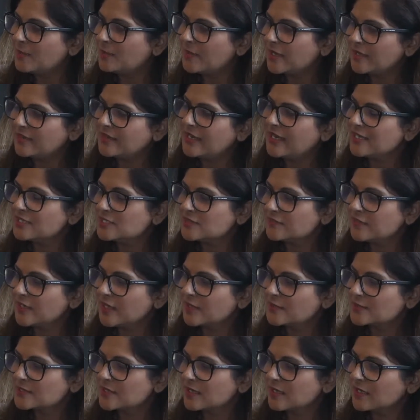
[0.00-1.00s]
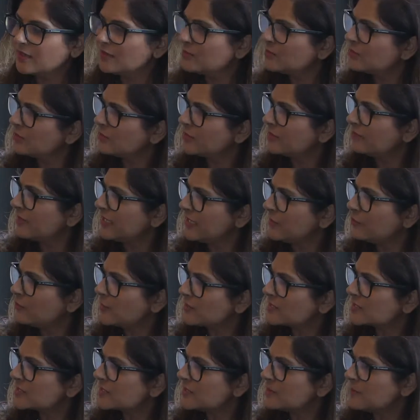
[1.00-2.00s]
by the end of it I was like, oh, I really
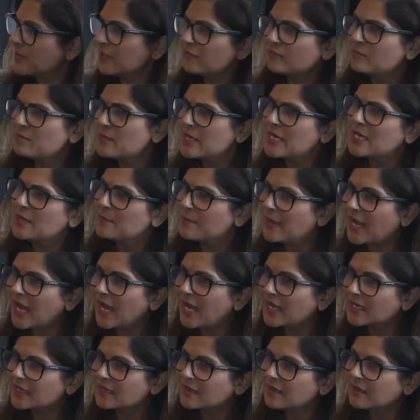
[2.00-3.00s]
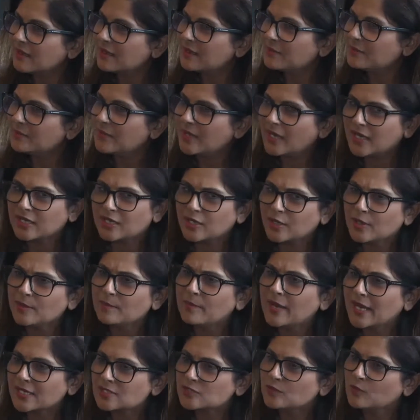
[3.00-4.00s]
want a bit of me back, and
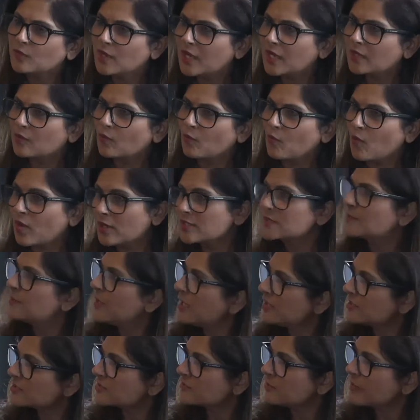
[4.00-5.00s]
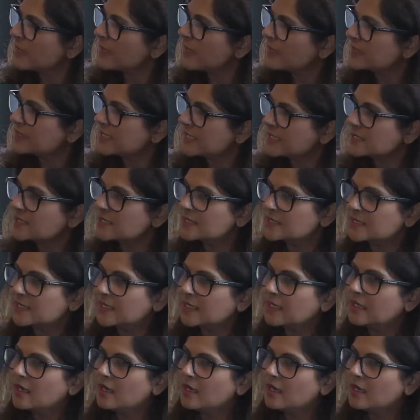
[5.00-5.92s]
going back to work was part of my identity.